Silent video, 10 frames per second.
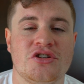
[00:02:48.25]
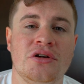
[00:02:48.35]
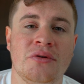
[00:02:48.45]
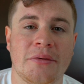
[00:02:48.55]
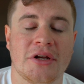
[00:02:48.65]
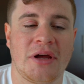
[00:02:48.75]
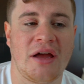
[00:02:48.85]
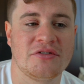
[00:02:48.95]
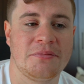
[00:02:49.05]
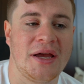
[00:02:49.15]
Two, I'm going to
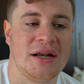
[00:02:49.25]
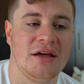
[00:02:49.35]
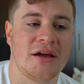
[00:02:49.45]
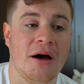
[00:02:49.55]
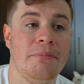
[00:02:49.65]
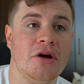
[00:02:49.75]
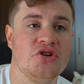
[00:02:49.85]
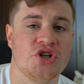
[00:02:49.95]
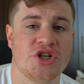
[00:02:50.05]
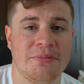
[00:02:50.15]
have to pay a
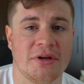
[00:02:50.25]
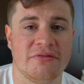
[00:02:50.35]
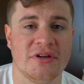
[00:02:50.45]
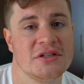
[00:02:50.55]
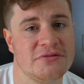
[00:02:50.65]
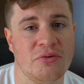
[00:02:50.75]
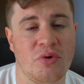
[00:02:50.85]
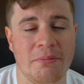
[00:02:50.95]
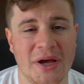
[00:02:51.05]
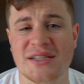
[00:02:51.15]
bunch of shipping fees for
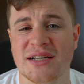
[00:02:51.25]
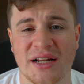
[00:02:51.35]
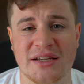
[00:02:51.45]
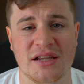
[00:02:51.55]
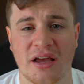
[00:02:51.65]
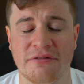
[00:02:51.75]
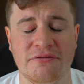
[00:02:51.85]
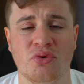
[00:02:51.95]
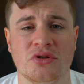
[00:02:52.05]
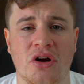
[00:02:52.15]
what basically is a
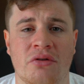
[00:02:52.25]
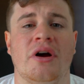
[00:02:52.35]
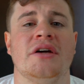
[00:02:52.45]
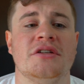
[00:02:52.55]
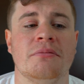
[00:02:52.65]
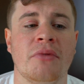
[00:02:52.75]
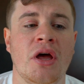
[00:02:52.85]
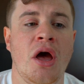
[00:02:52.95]
$4 item.